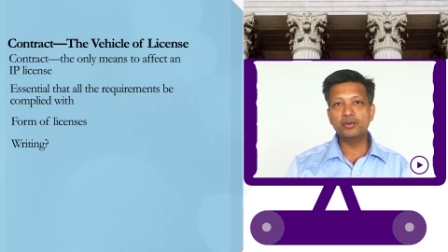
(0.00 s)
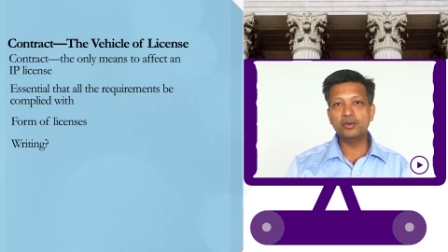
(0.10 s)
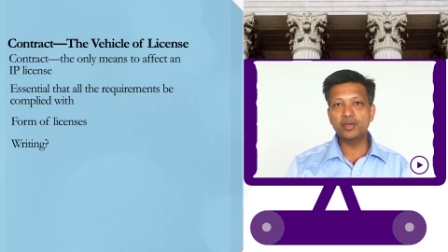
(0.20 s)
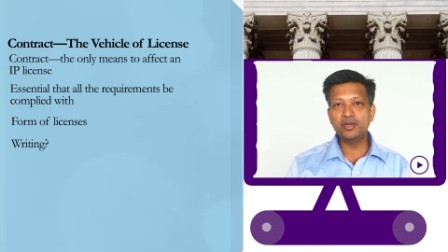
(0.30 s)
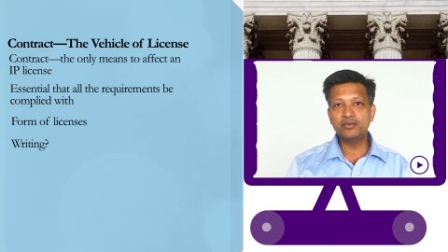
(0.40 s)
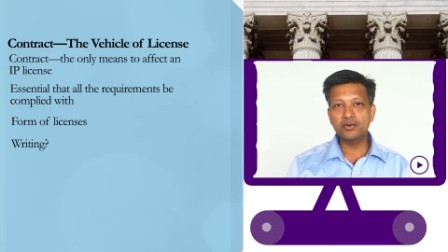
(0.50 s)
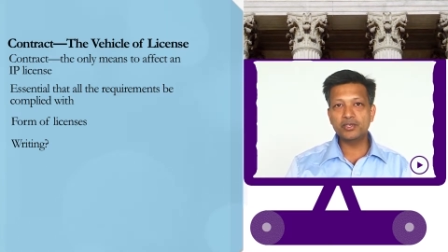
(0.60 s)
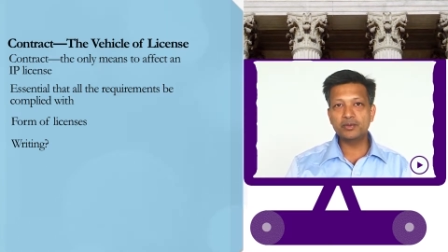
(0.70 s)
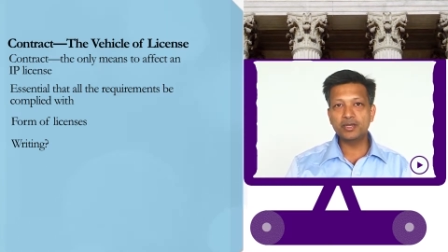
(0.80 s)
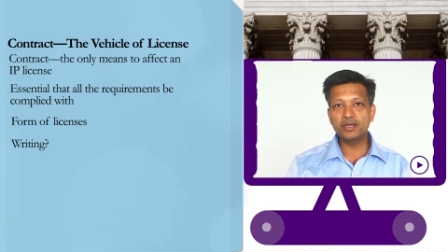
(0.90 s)
to be
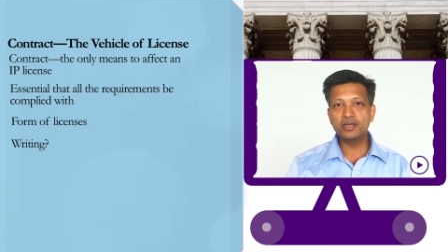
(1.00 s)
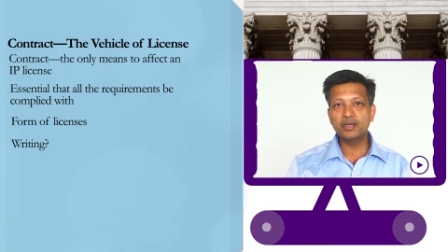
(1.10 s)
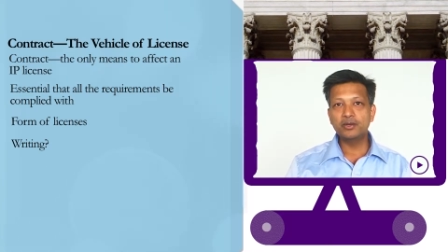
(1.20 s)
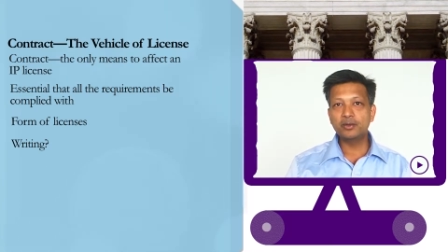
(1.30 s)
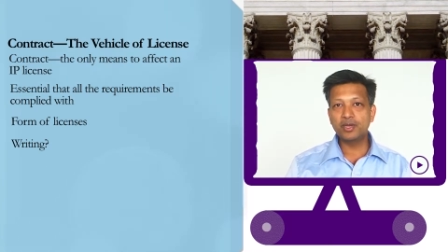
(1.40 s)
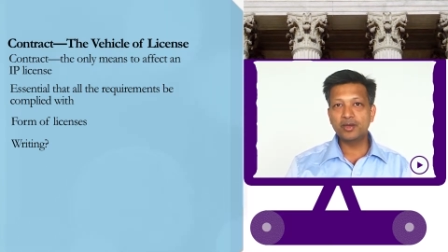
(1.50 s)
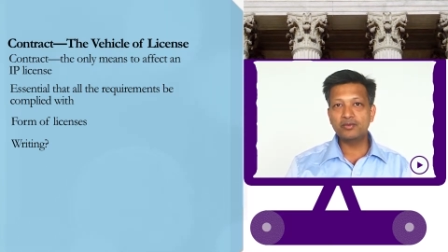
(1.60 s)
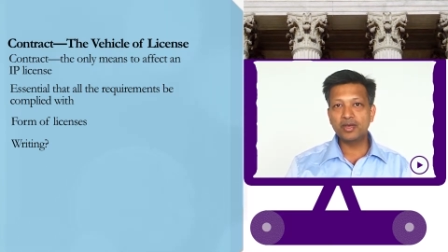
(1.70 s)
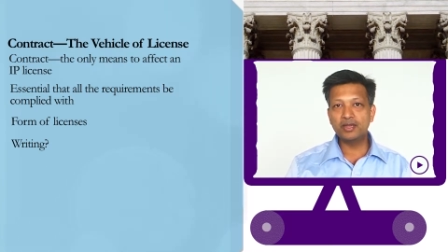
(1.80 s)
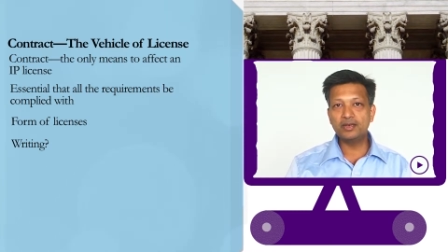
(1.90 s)
enforceable, to
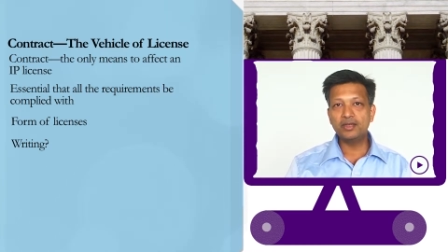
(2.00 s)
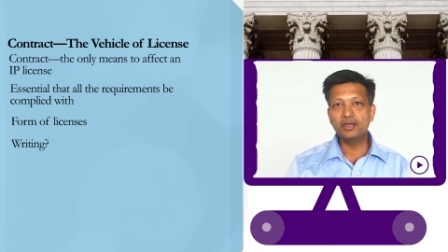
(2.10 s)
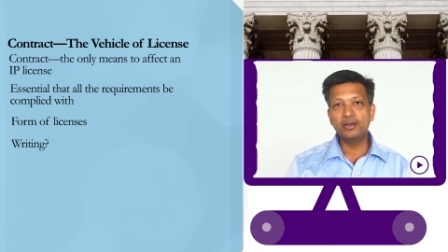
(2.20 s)
become valid?